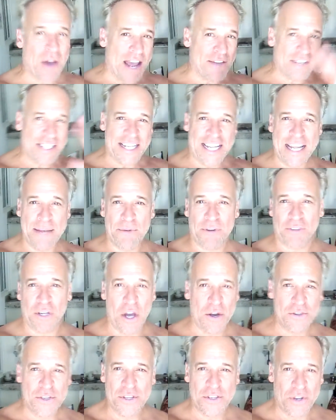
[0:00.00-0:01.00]
I have a team of
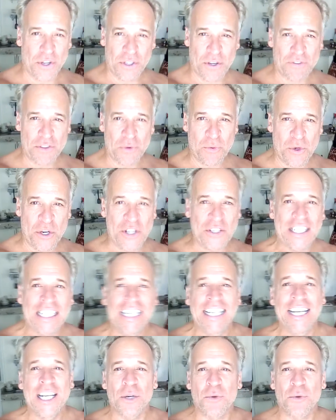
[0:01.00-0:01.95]
coaches all over the world.